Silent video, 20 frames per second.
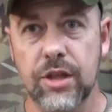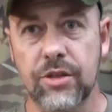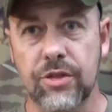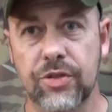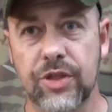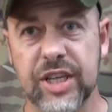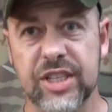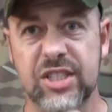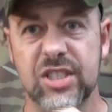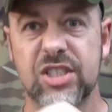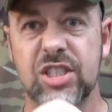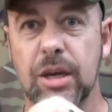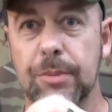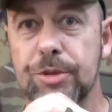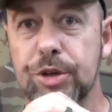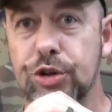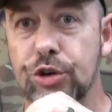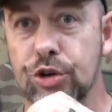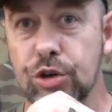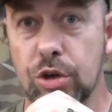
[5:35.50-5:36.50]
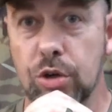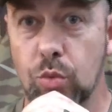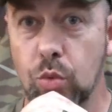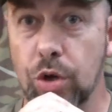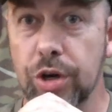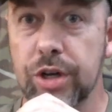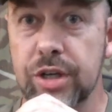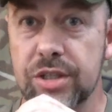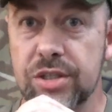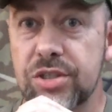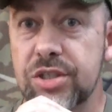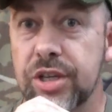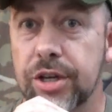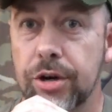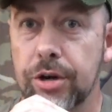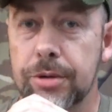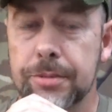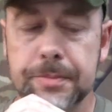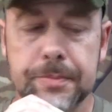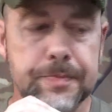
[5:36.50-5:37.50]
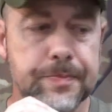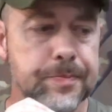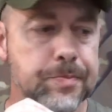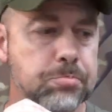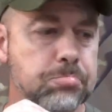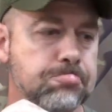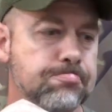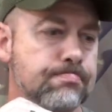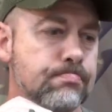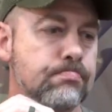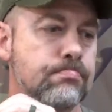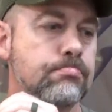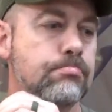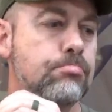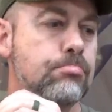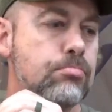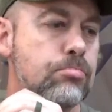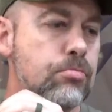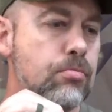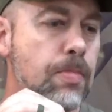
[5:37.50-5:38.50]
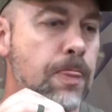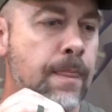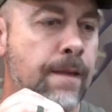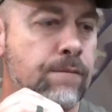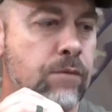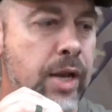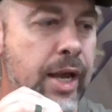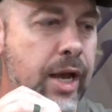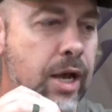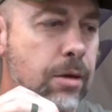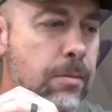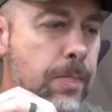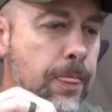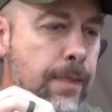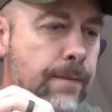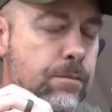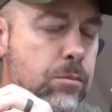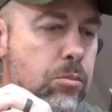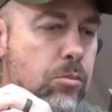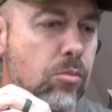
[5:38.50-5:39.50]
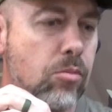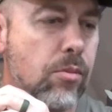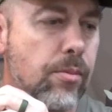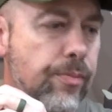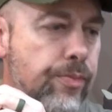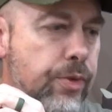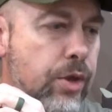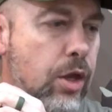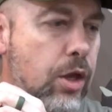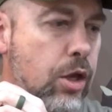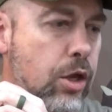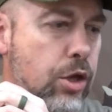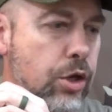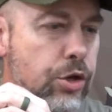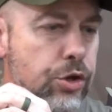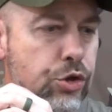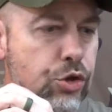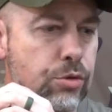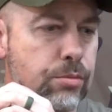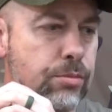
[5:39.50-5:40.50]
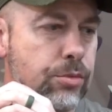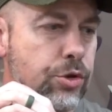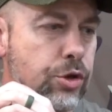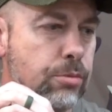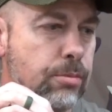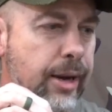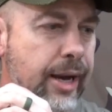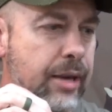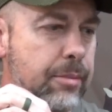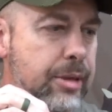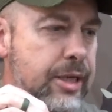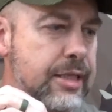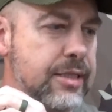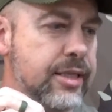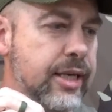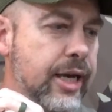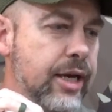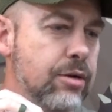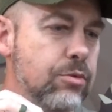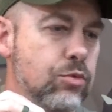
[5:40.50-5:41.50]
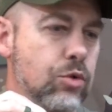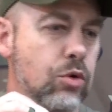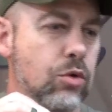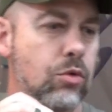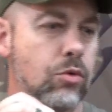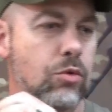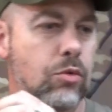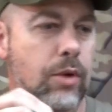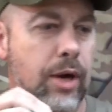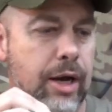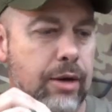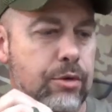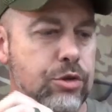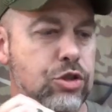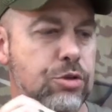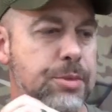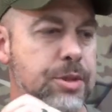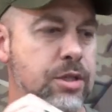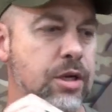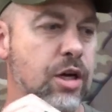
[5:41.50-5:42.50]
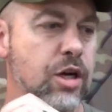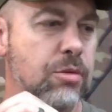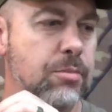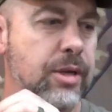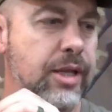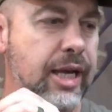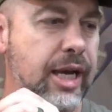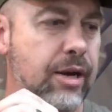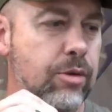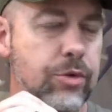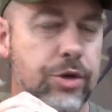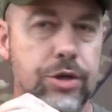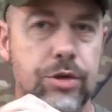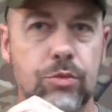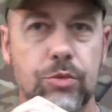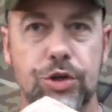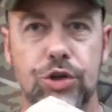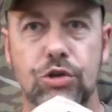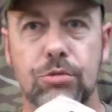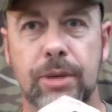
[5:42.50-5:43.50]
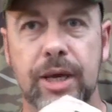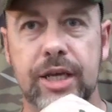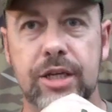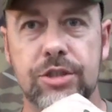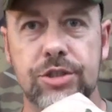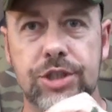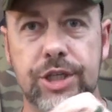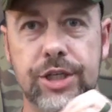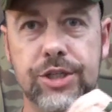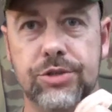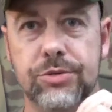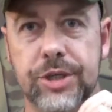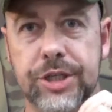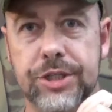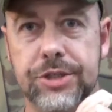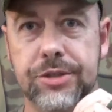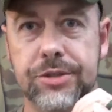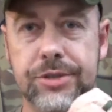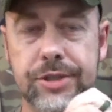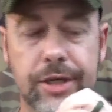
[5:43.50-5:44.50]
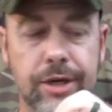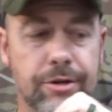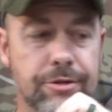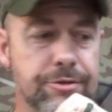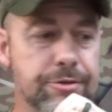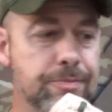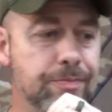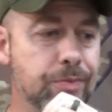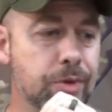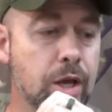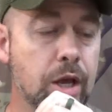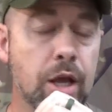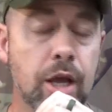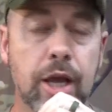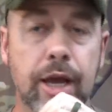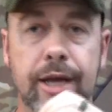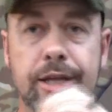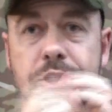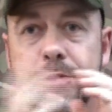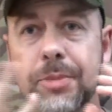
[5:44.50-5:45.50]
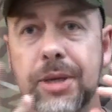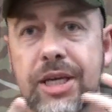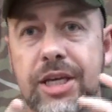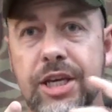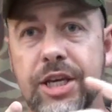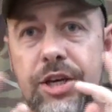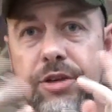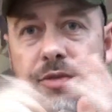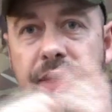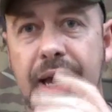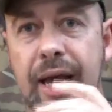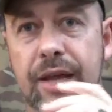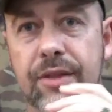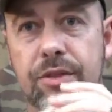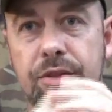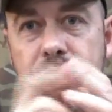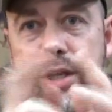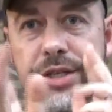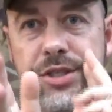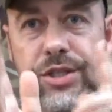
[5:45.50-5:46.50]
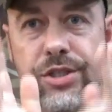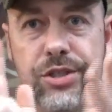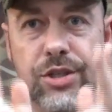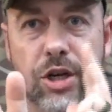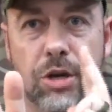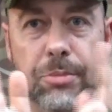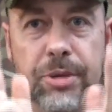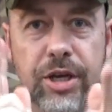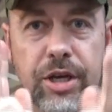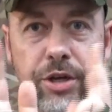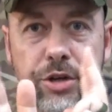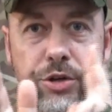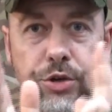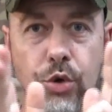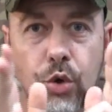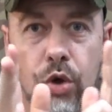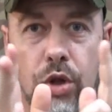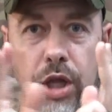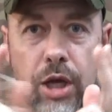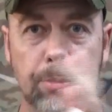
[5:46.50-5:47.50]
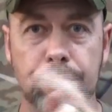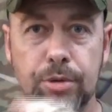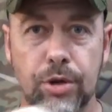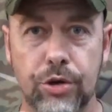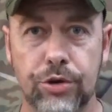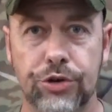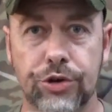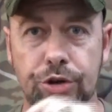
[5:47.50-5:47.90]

This is something you're going to want to consider. Now, you might be saying, well, why would you be talking about that when you make chest rigs yourself? And speaking of that, this is going to be a dual upload.